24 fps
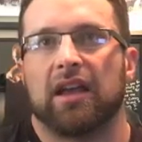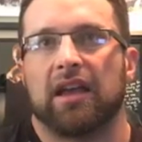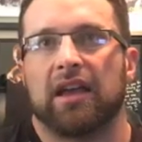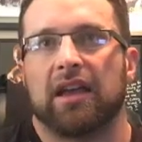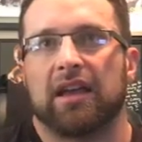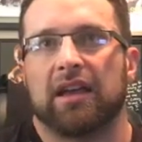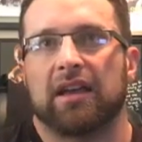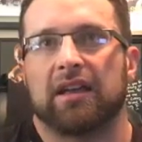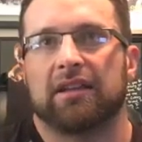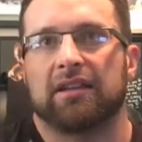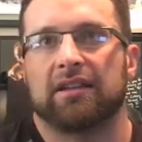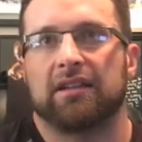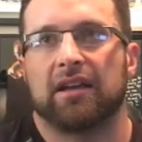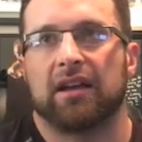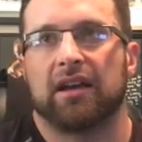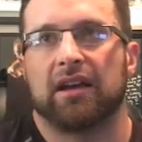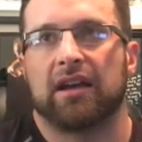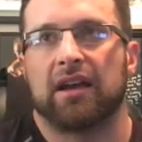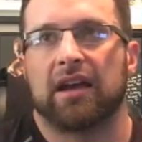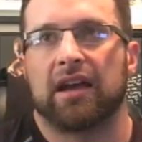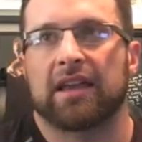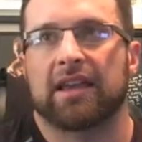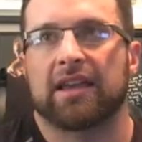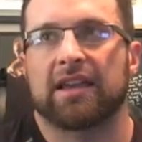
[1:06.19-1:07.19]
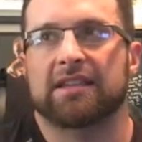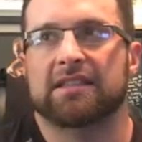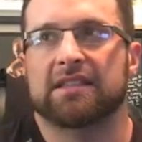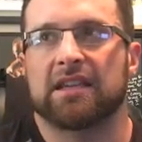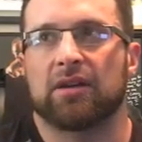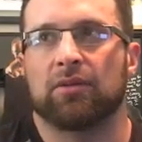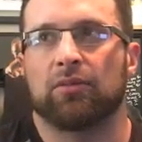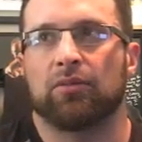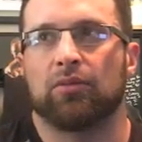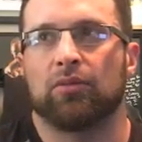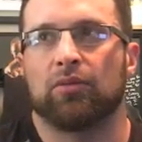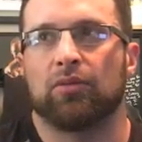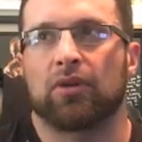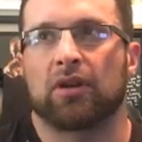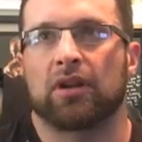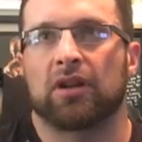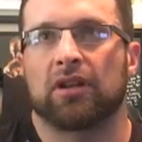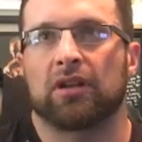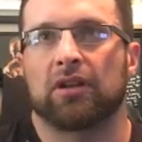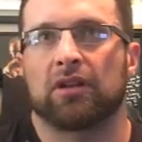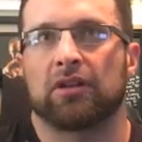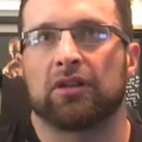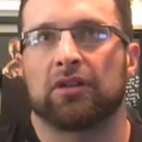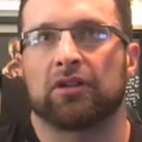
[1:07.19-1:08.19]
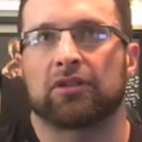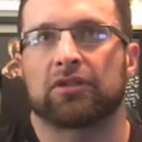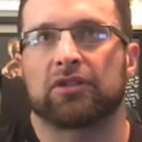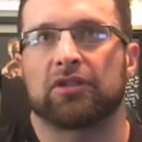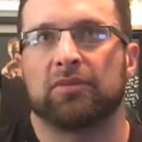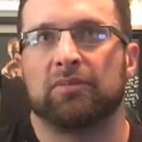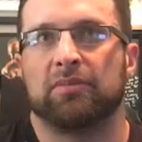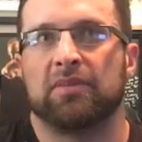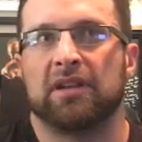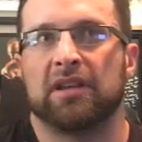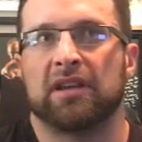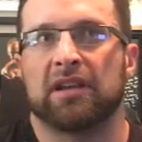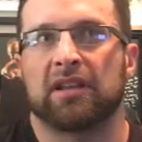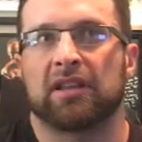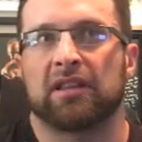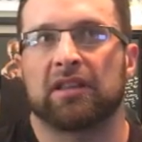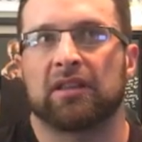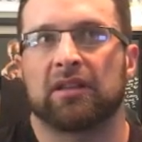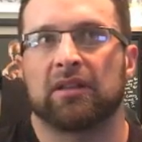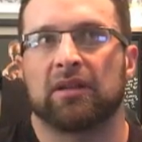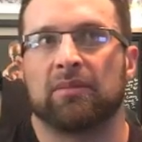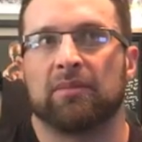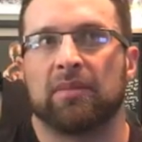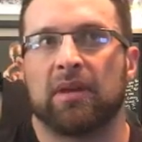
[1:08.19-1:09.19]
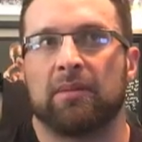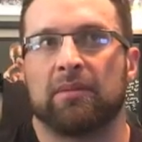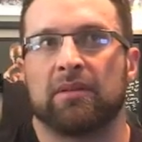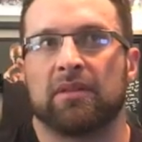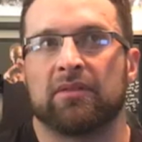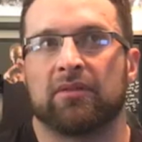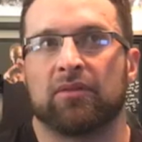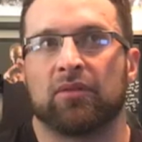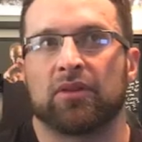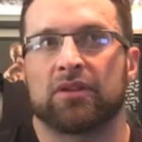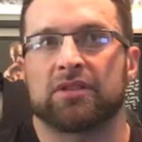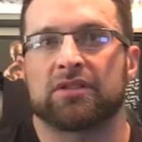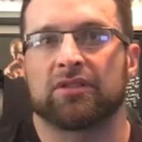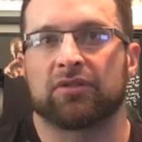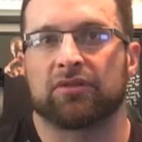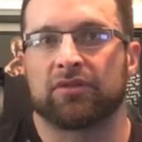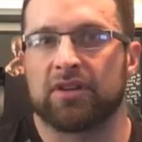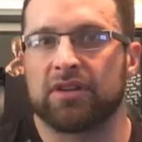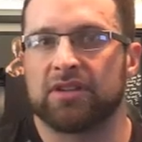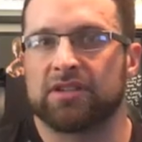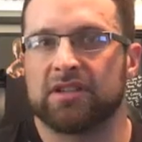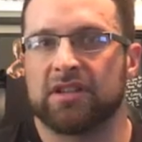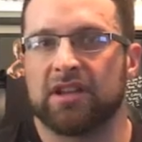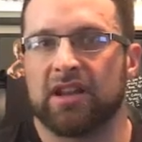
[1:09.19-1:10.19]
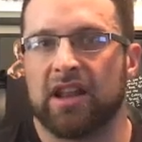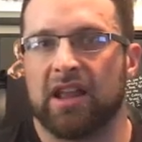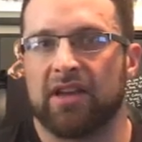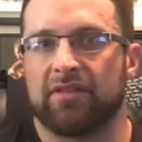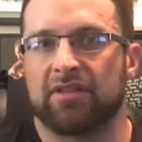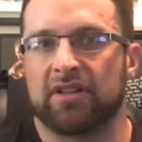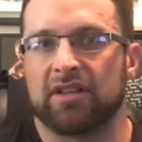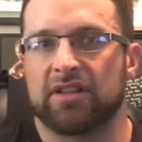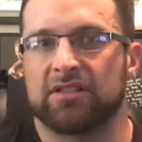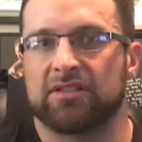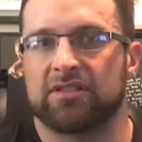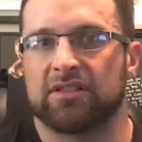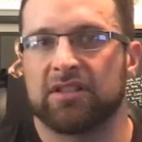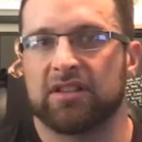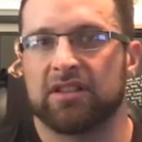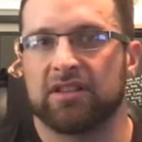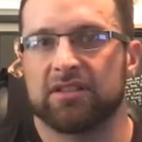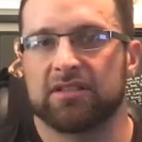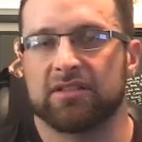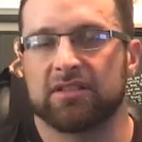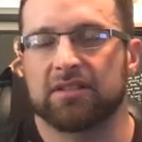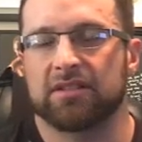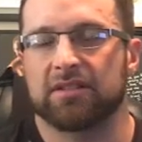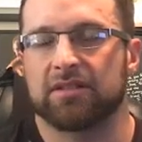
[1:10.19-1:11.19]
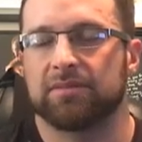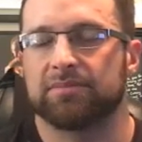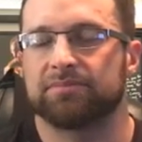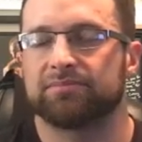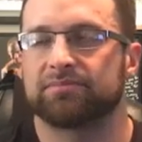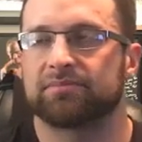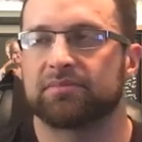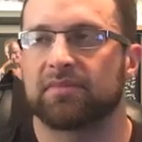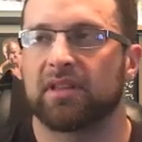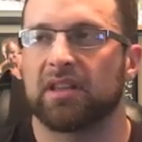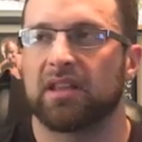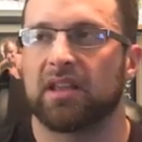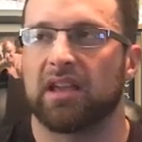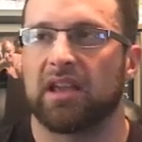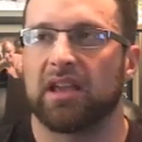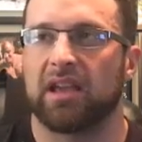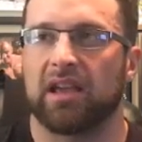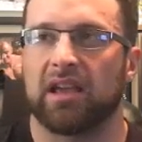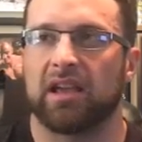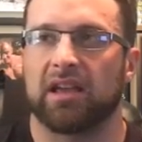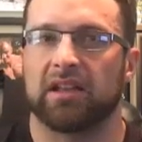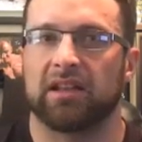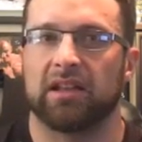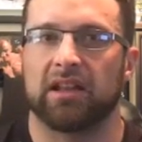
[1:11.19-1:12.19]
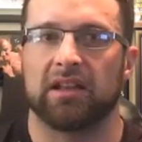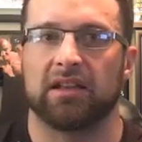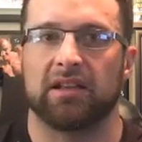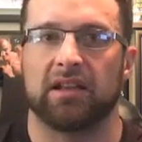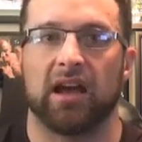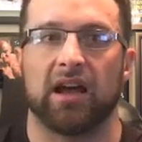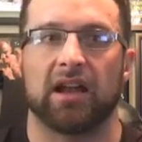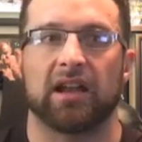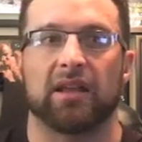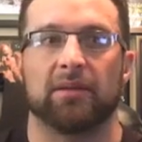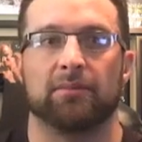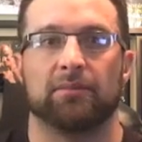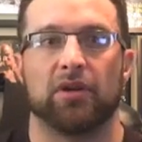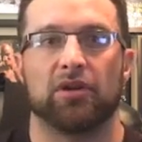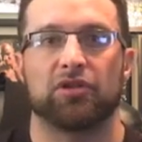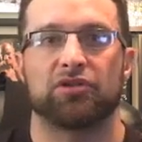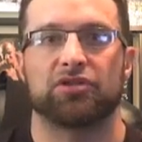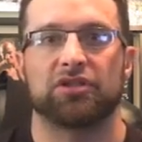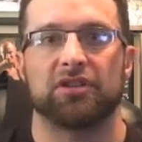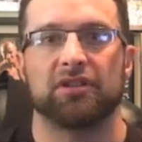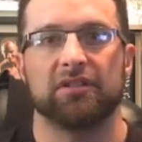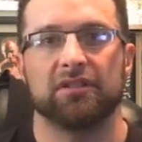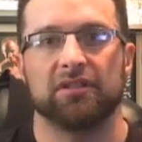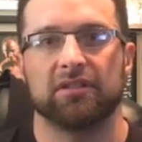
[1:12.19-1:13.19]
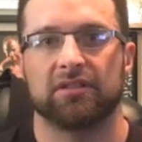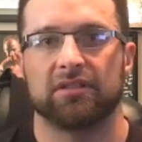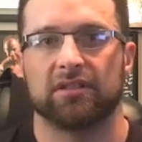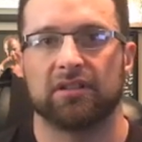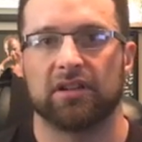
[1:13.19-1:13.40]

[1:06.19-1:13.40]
And I guess I want to look to be maybe the voice of reason and evidence in this, and not emotion,